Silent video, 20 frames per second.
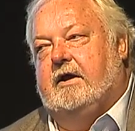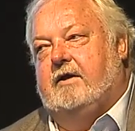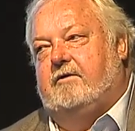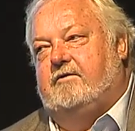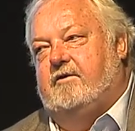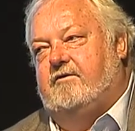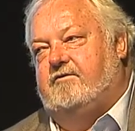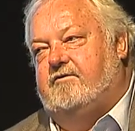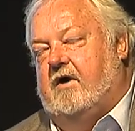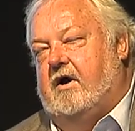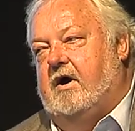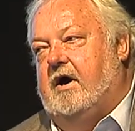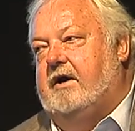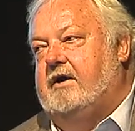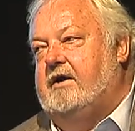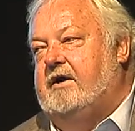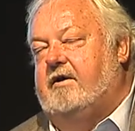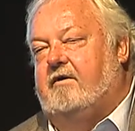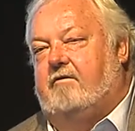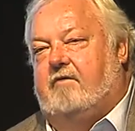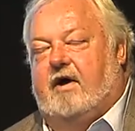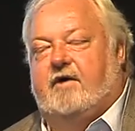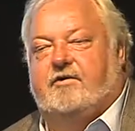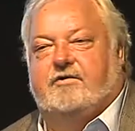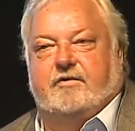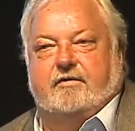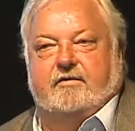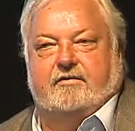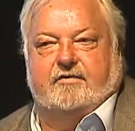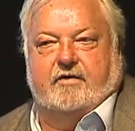design
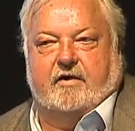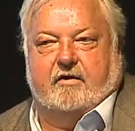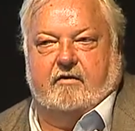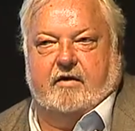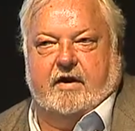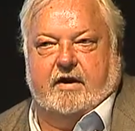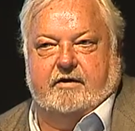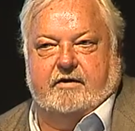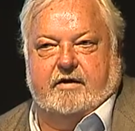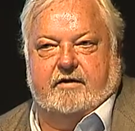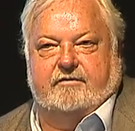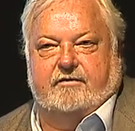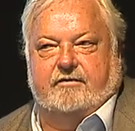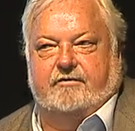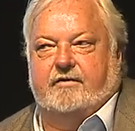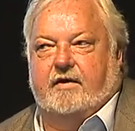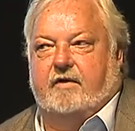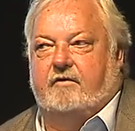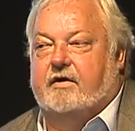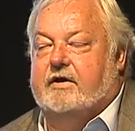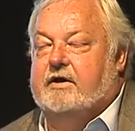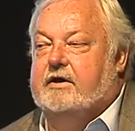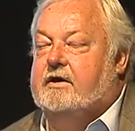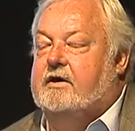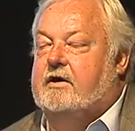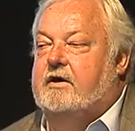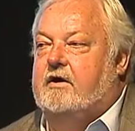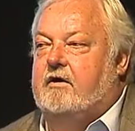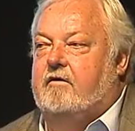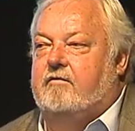iterations that are unnecessary,
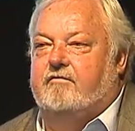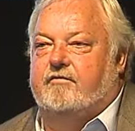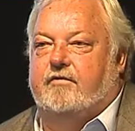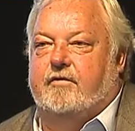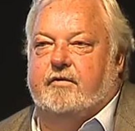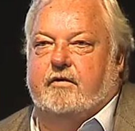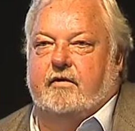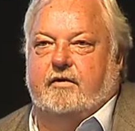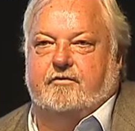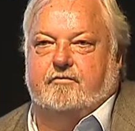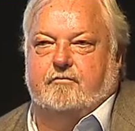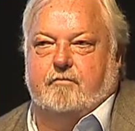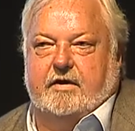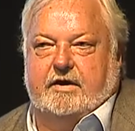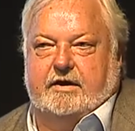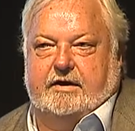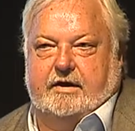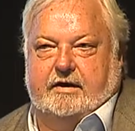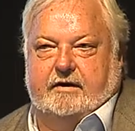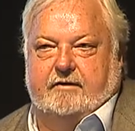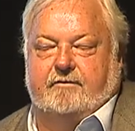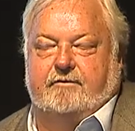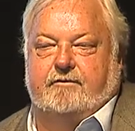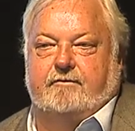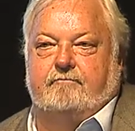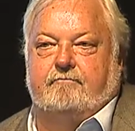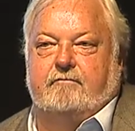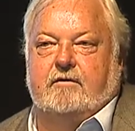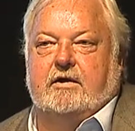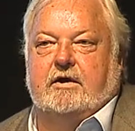fruitless meetings,
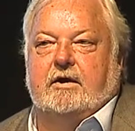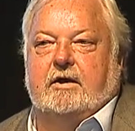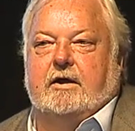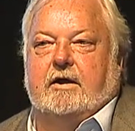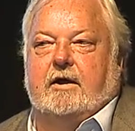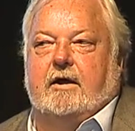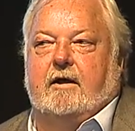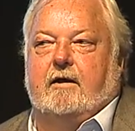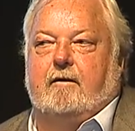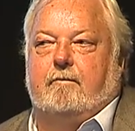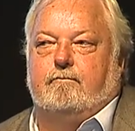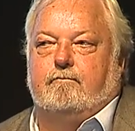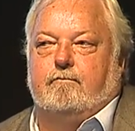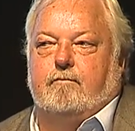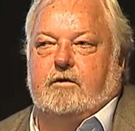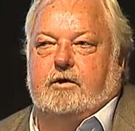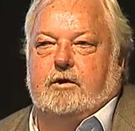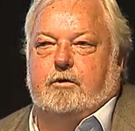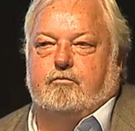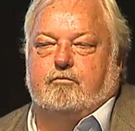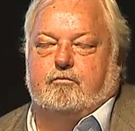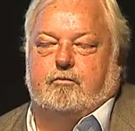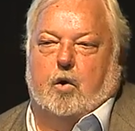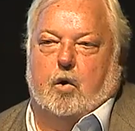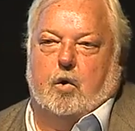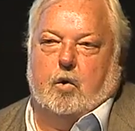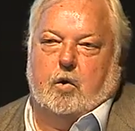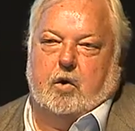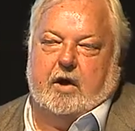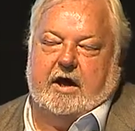
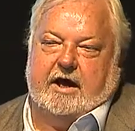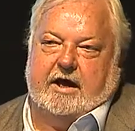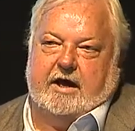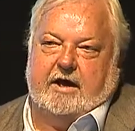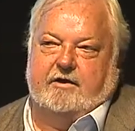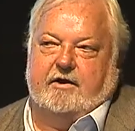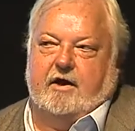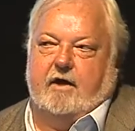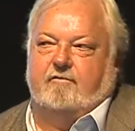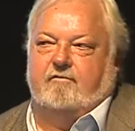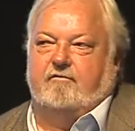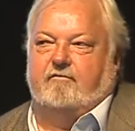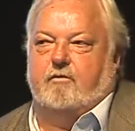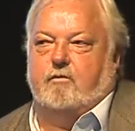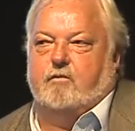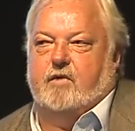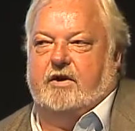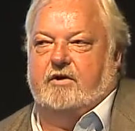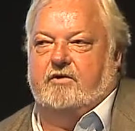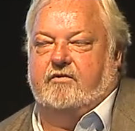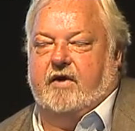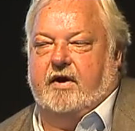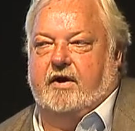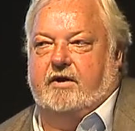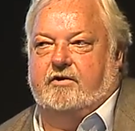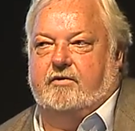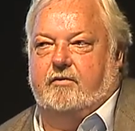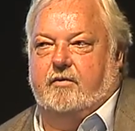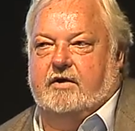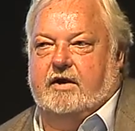poor handover from one
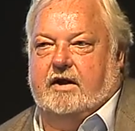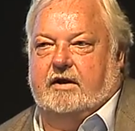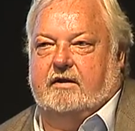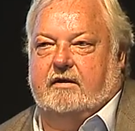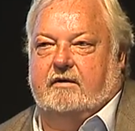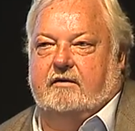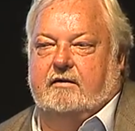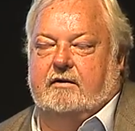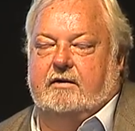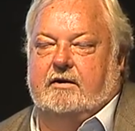trade to another